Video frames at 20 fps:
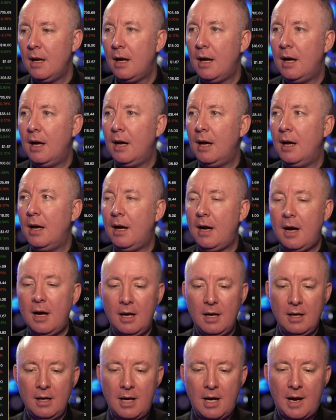Uh,
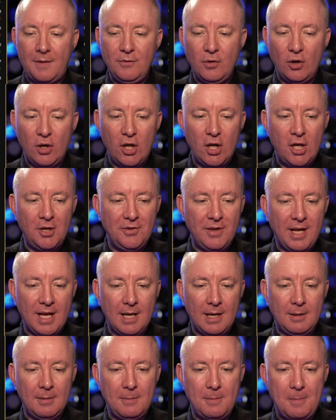I've not heard
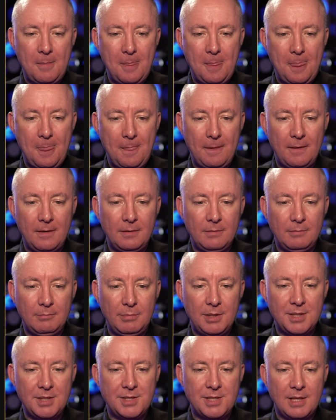that.
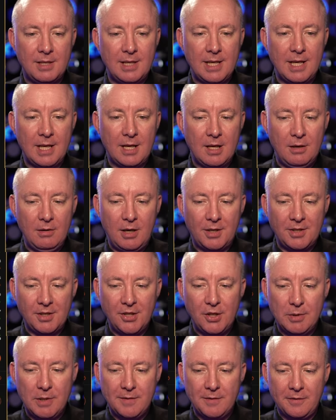But uh, there you go. I
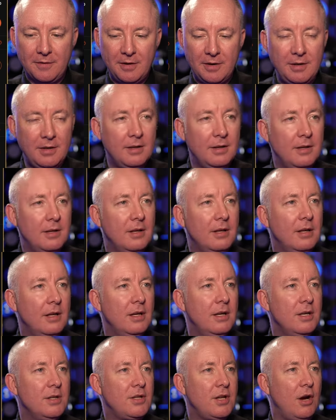don't know everything.
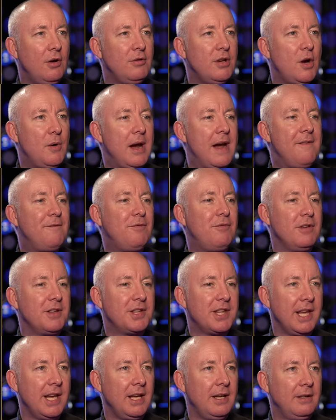Don't know
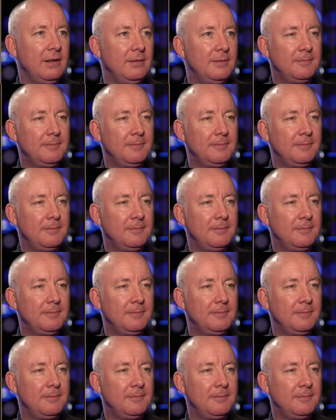everything.